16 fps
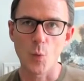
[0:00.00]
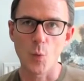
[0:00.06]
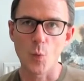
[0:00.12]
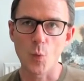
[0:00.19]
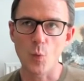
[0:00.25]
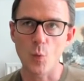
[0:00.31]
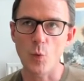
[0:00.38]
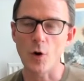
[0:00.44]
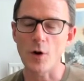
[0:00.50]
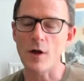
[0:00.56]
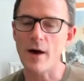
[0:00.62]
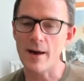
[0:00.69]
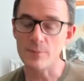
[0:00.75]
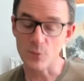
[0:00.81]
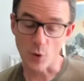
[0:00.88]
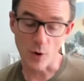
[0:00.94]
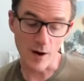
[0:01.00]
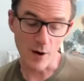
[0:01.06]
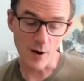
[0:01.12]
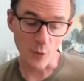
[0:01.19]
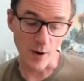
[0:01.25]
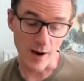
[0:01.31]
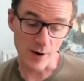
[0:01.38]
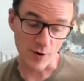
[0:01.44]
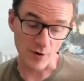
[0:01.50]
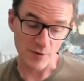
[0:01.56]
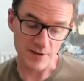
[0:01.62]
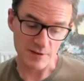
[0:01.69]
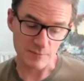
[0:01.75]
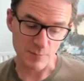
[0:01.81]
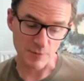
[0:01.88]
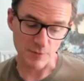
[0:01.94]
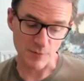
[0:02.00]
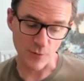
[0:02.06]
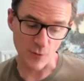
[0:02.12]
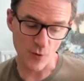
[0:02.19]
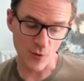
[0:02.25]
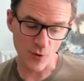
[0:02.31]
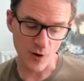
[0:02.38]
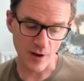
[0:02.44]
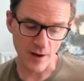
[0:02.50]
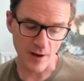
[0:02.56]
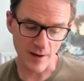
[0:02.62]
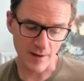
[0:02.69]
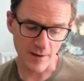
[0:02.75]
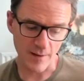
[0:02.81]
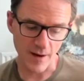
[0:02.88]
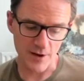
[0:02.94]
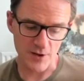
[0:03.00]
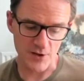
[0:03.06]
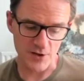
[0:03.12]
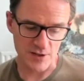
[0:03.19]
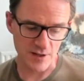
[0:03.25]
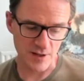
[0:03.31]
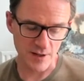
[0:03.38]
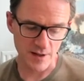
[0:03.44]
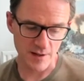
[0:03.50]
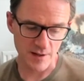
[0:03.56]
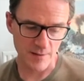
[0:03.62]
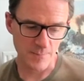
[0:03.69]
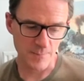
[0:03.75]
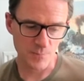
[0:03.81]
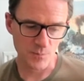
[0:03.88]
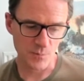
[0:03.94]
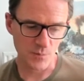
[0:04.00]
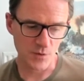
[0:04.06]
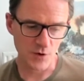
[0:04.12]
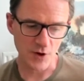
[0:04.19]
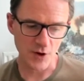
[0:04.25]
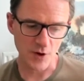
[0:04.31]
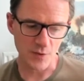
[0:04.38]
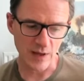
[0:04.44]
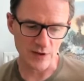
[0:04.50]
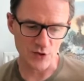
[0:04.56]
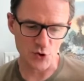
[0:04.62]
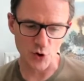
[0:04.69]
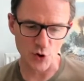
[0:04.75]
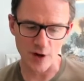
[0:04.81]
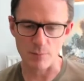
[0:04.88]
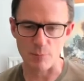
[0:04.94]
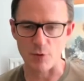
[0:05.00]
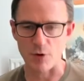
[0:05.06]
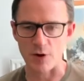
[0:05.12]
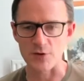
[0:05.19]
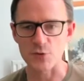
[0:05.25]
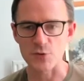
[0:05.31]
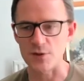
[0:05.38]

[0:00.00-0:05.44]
what I am quite aware of is, before, like, I used to, enjoy a brunch.